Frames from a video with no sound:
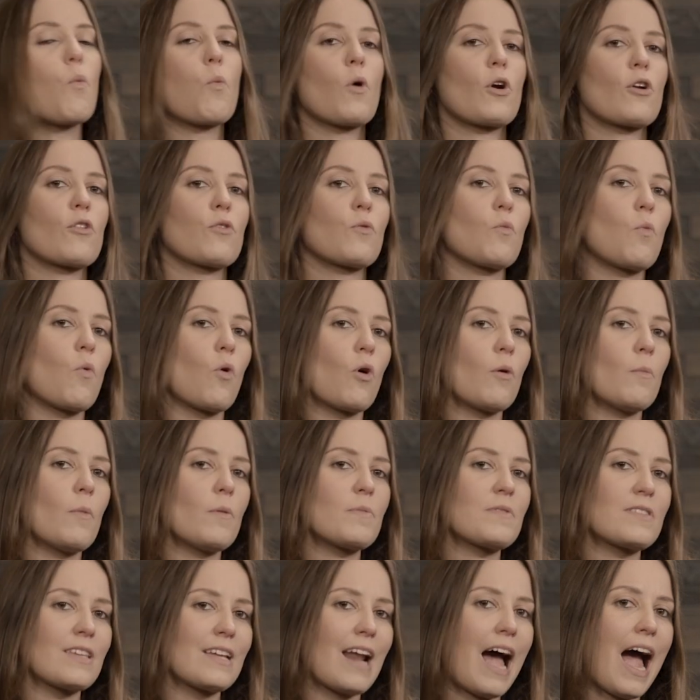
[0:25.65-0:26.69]
What are the
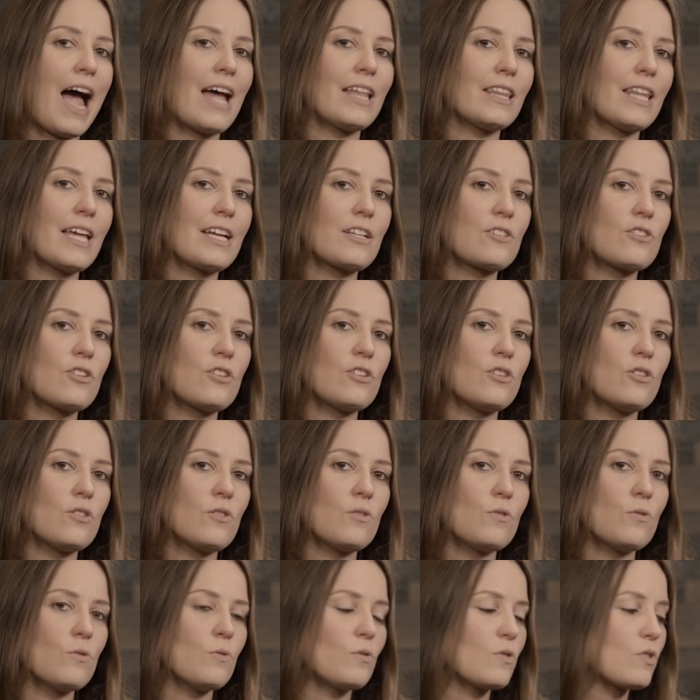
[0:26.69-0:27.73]
warm-ups that I like to
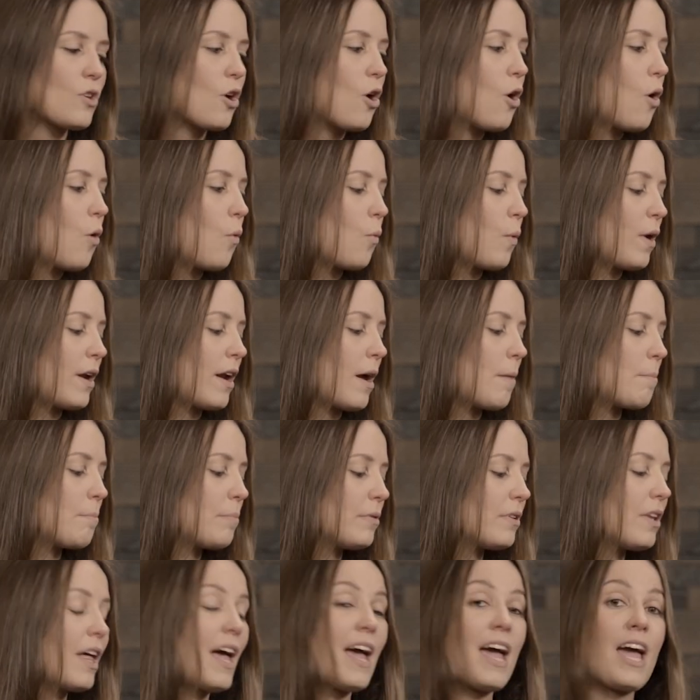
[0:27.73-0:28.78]
use when I'm
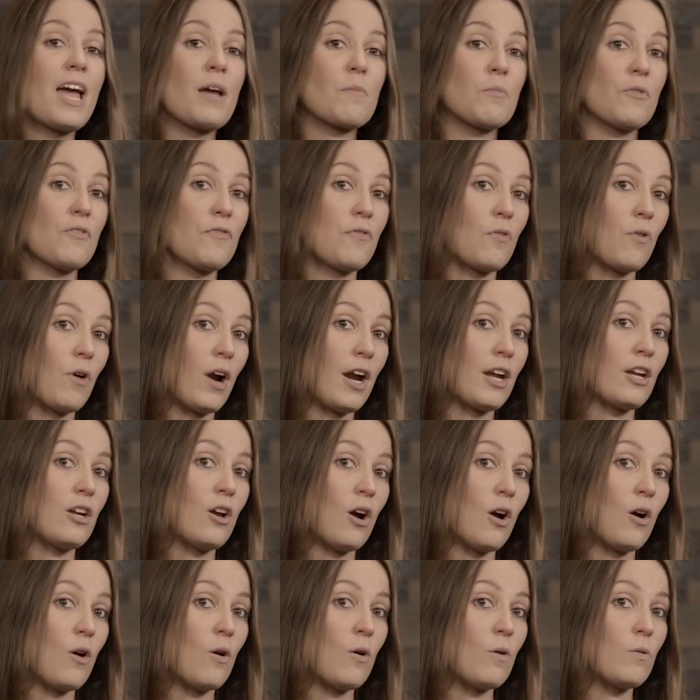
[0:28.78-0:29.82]
playing before I
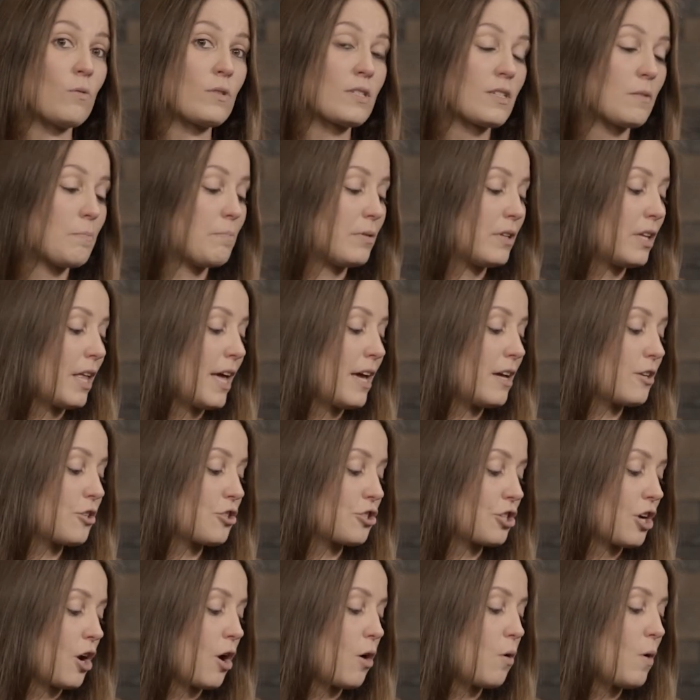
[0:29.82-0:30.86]
go to play a
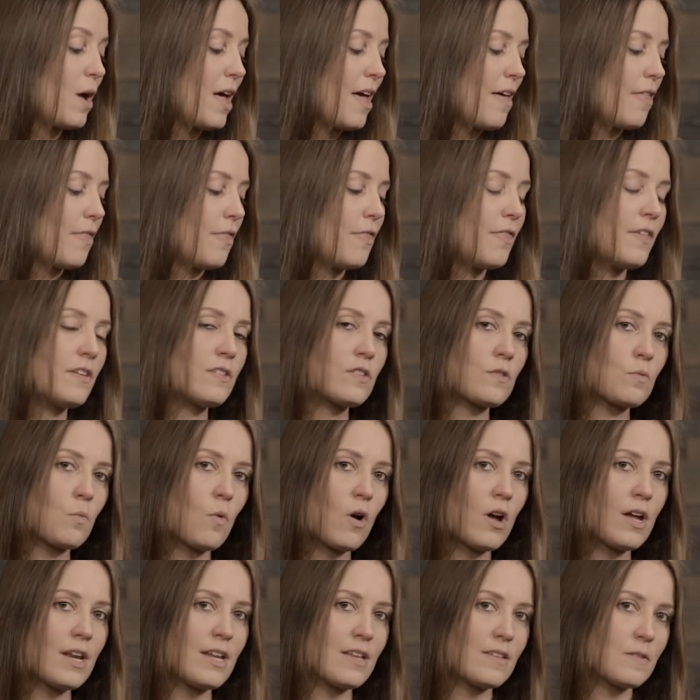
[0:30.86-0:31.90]
show? This
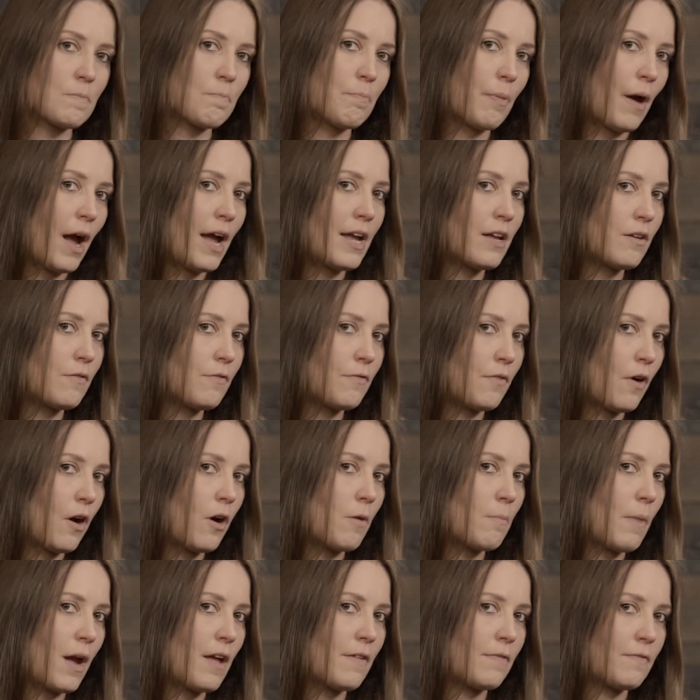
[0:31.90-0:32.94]
one is by and
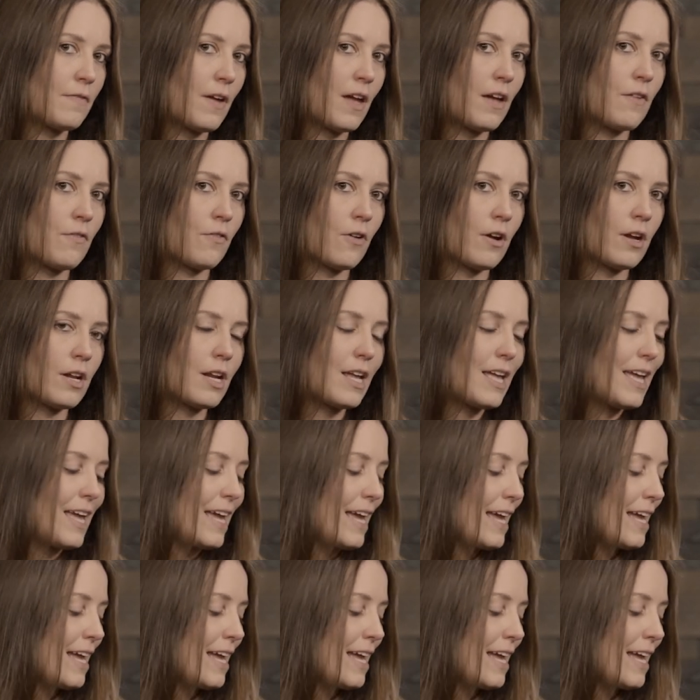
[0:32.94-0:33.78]
far my favorite.